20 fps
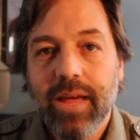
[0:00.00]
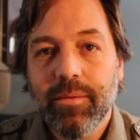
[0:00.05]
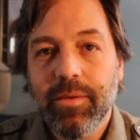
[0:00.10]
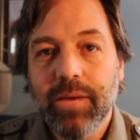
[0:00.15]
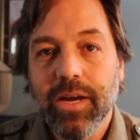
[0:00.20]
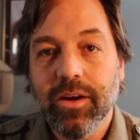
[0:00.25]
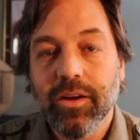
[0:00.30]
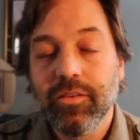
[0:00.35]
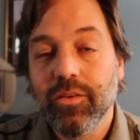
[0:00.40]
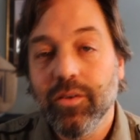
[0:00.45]

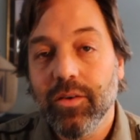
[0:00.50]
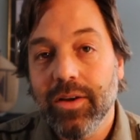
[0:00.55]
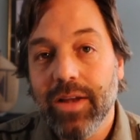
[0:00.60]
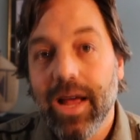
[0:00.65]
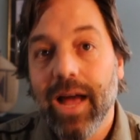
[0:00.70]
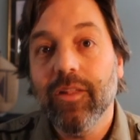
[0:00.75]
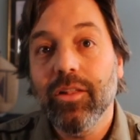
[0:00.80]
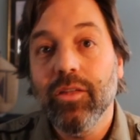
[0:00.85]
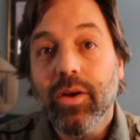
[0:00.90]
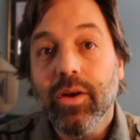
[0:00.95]
Because you're
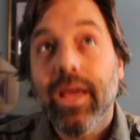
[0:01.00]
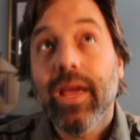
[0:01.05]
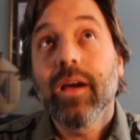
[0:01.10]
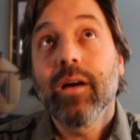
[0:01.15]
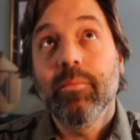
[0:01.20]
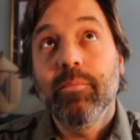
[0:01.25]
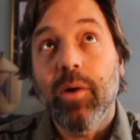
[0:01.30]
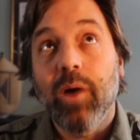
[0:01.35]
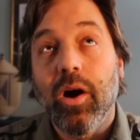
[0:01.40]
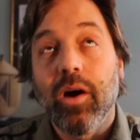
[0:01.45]
not looking
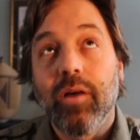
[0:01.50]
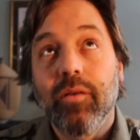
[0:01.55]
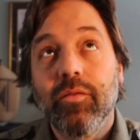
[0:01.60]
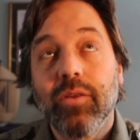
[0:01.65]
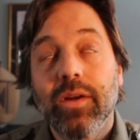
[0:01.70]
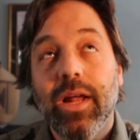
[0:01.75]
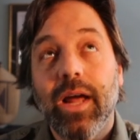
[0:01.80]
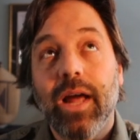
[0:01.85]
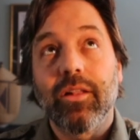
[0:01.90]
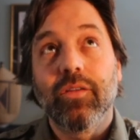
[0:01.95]
above,
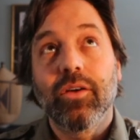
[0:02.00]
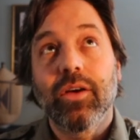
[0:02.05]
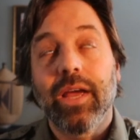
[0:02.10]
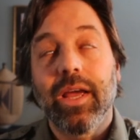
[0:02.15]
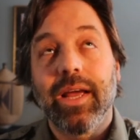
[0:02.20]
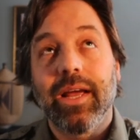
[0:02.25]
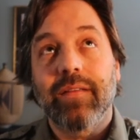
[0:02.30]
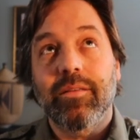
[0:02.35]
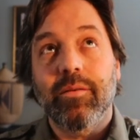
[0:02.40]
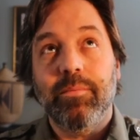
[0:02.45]
you're not
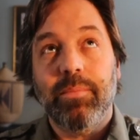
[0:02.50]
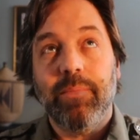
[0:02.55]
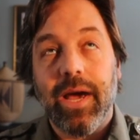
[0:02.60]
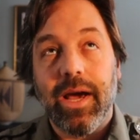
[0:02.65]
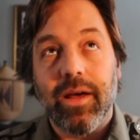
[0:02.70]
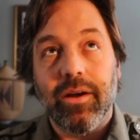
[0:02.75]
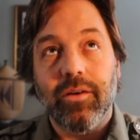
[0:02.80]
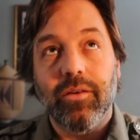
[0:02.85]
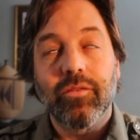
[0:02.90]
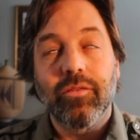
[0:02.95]
looking at the
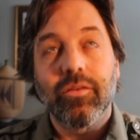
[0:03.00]
patterns,